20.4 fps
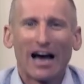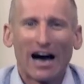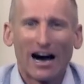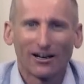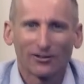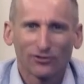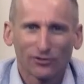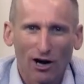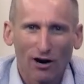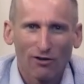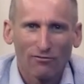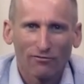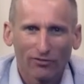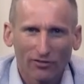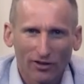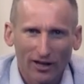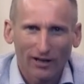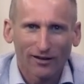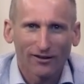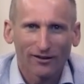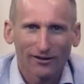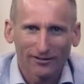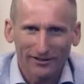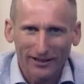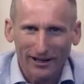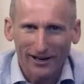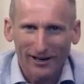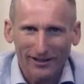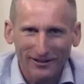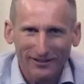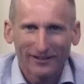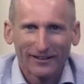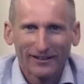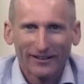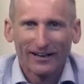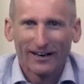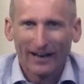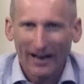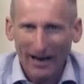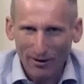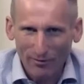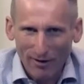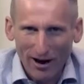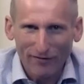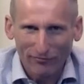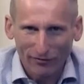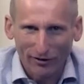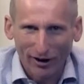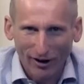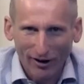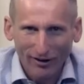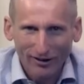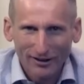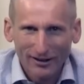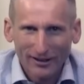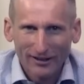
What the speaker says: I don't think I did. However,